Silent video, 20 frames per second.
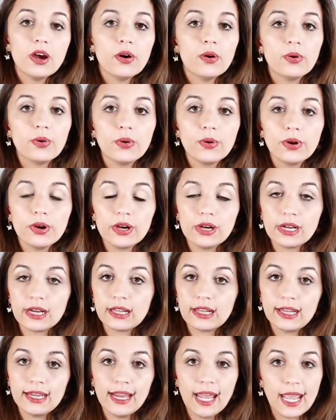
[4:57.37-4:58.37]
or a
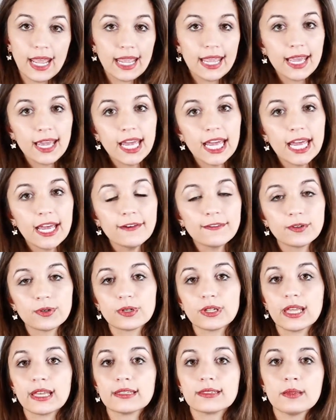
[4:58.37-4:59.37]
client gift, or
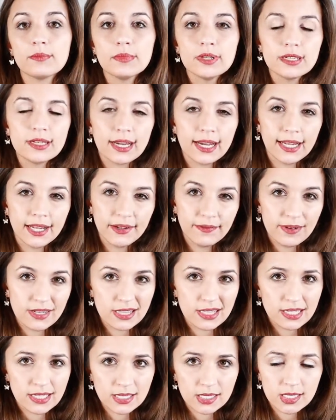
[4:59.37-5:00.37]
like something to
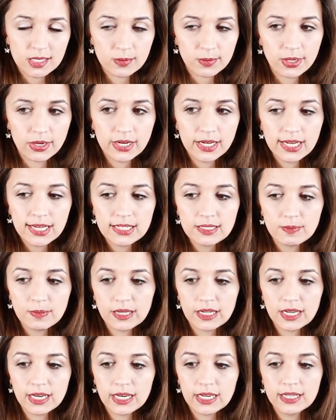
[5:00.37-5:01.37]
elevate the experience,
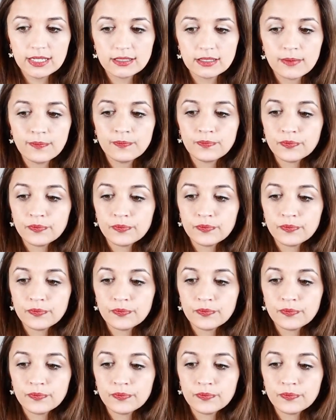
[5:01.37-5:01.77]
because